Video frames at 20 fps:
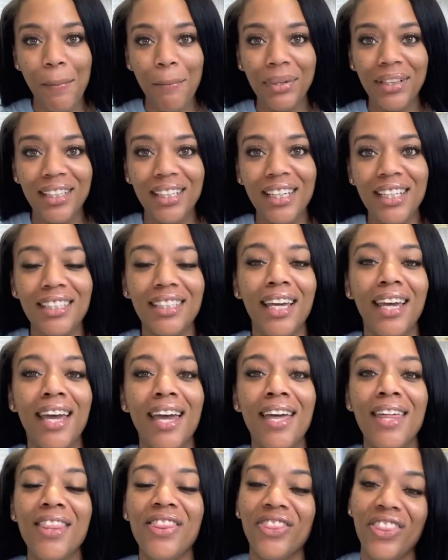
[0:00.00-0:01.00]
please,
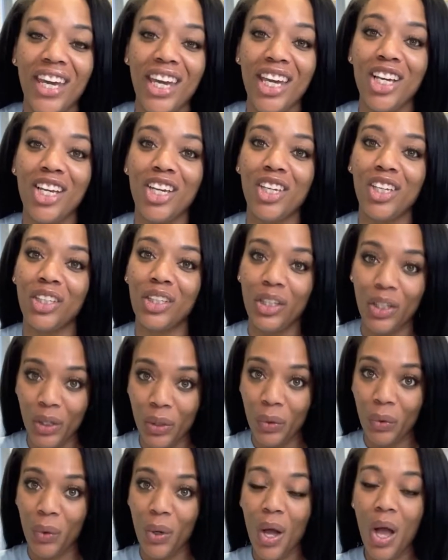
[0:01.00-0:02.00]
and thank
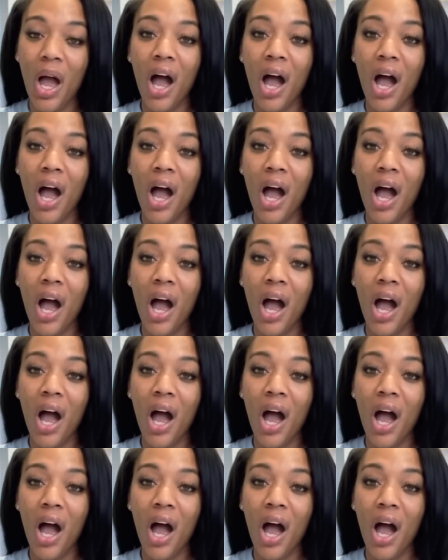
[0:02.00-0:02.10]
you.